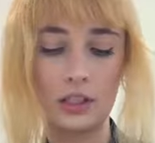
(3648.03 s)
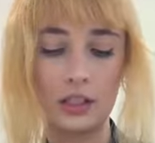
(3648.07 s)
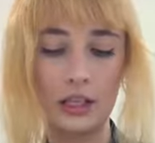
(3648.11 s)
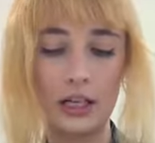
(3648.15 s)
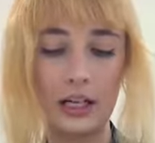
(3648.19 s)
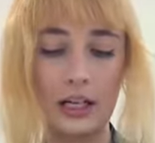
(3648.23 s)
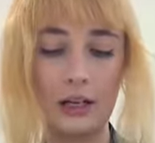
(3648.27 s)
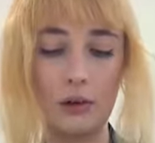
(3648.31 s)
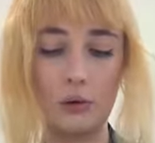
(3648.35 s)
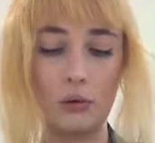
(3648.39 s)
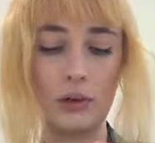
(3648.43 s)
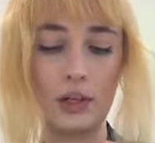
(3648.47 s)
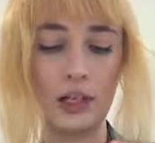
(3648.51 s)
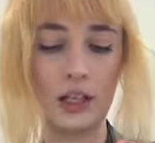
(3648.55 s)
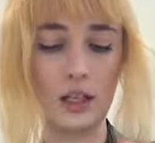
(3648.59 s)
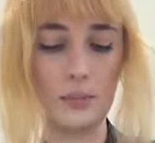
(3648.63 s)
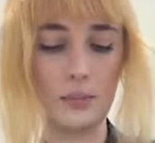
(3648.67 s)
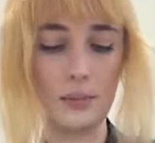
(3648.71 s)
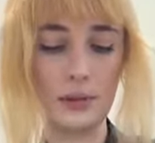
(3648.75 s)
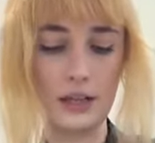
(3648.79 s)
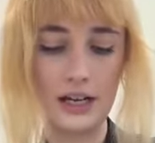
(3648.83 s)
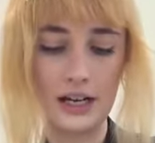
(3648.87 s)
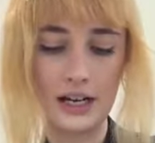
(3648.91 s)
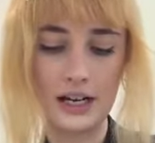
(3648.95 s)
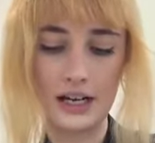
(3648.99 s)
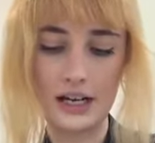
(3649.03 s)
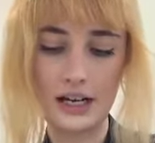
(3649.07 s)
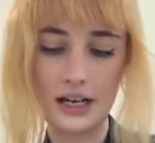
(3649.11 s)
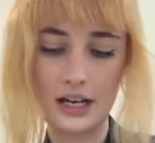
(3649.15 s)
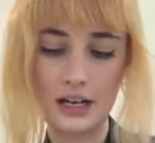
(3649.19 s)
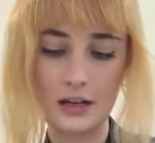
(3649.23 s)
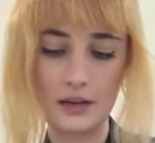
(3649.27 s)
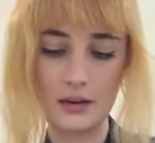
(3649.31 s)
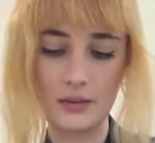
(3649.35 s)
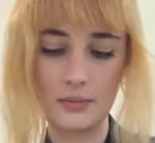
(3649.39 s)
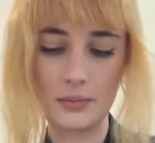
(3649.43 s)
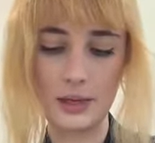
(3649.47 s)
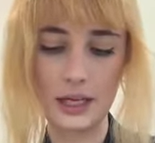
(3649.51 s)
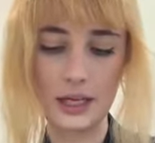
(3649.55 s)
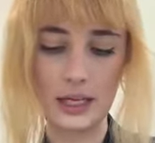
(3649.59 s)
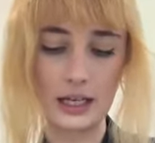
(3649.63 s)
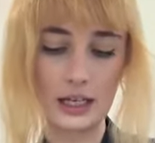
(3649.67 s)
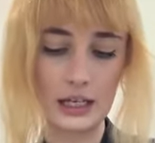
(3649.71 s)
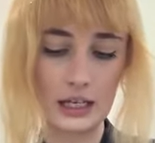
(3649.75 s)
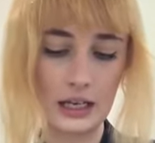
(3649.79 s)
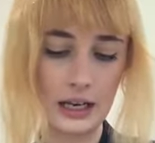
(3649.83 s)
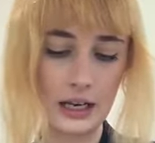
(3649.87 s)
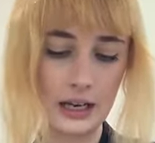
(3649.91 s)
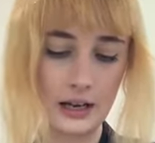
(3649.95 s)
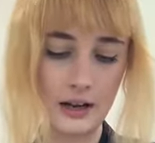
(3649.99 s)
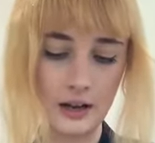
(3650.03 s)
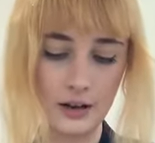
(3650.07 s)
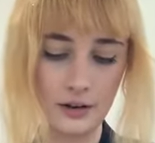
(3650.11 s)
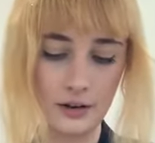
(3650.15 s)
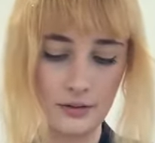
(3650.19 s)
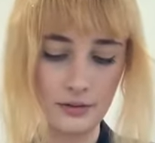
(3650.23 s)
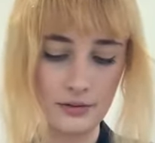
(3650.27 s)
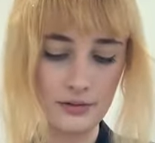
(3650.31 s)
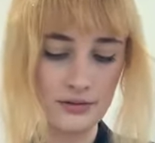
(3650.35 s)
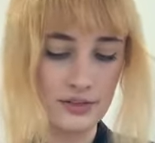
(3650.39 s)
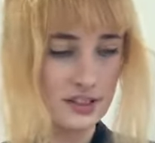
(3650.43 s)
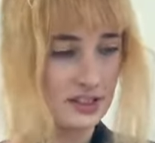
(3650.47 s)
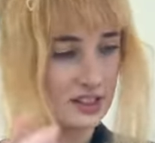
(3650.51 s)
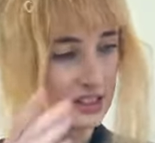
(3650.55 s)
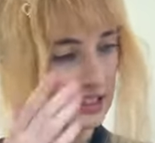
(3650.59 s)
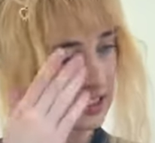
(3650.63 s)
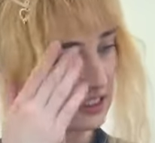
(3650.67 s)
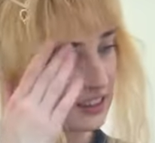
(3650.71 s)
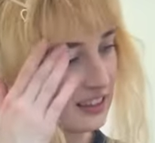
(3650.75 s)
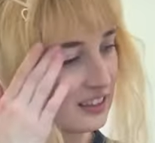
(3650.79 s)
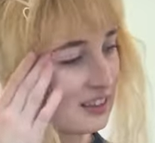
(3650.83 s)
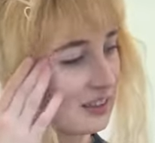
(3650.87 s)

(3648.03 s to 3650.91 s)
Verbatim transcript: I will apply my gloves.